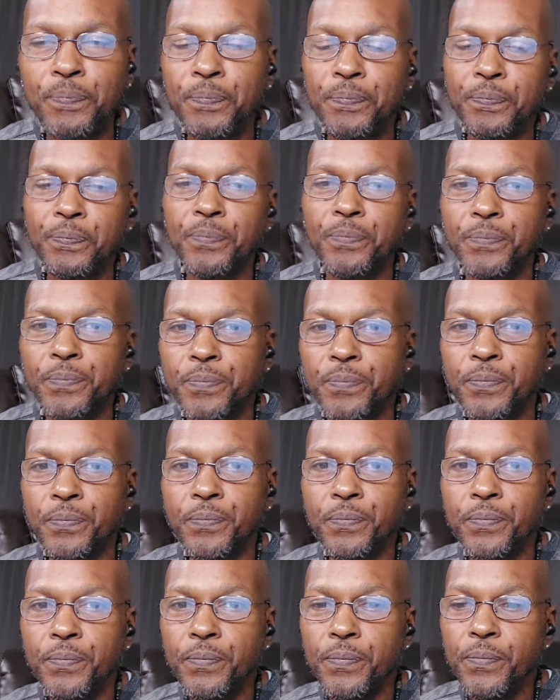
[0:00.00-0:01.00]

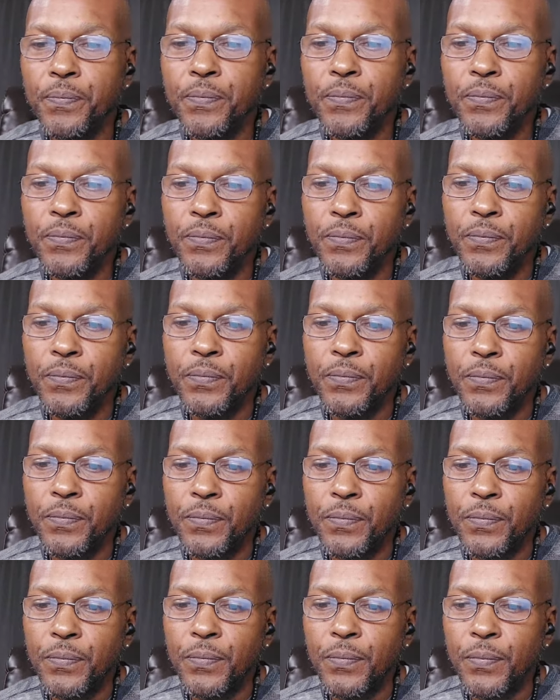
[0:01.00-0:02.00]

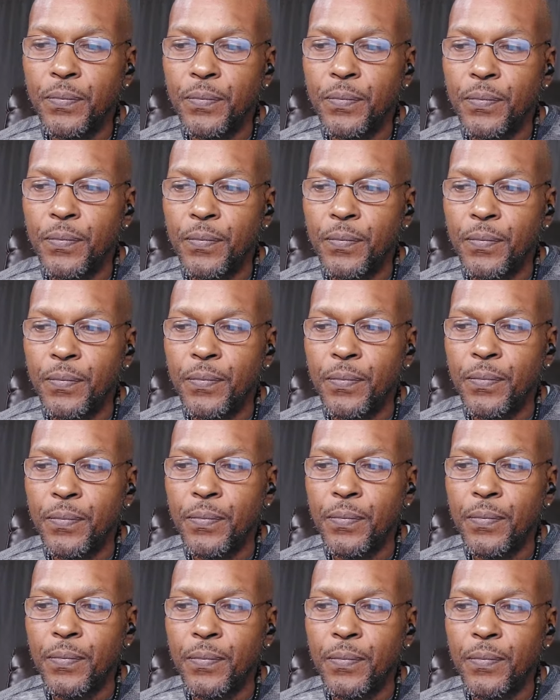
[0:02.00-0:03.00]

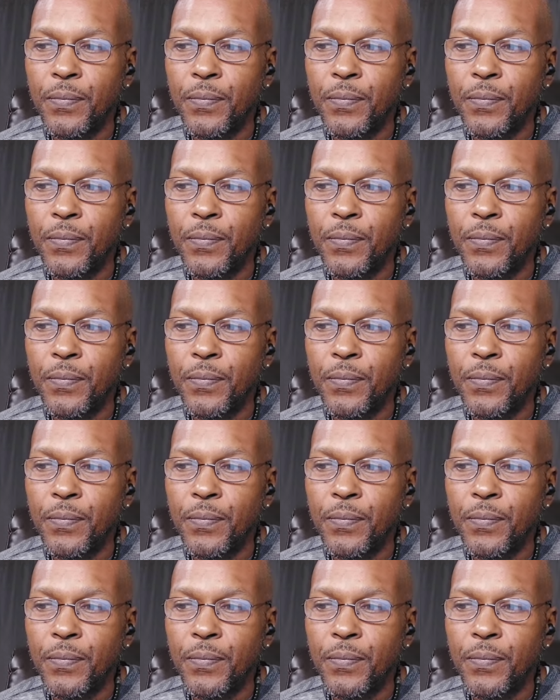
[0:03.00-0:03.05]
Nobody speaks.